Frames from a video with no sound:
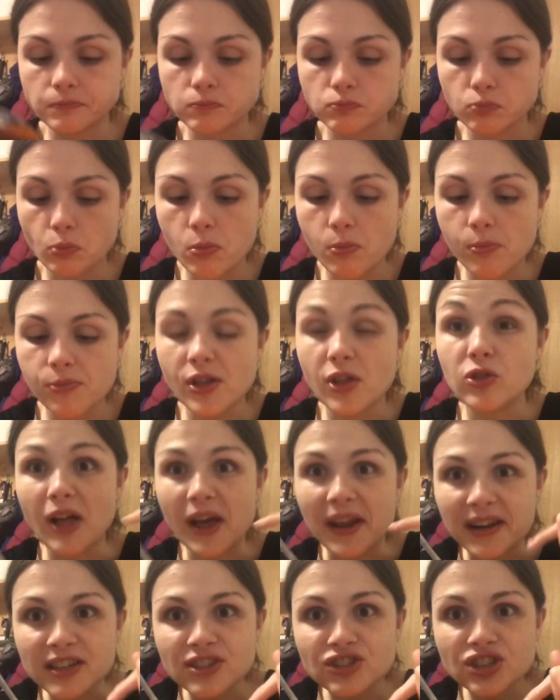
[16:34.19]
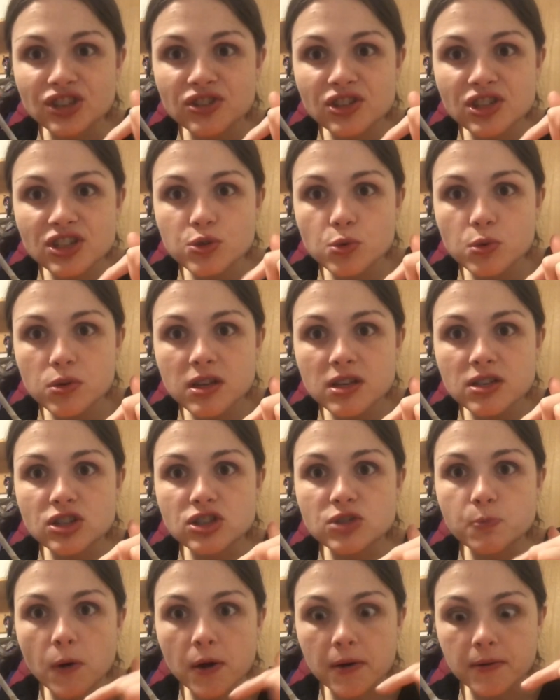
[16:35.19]
Mm, the lettuce in this with this
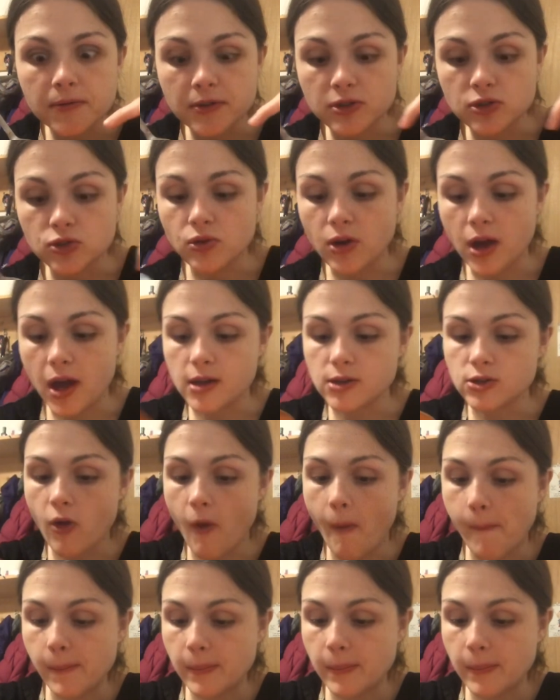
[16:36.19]
is perfect, you guys.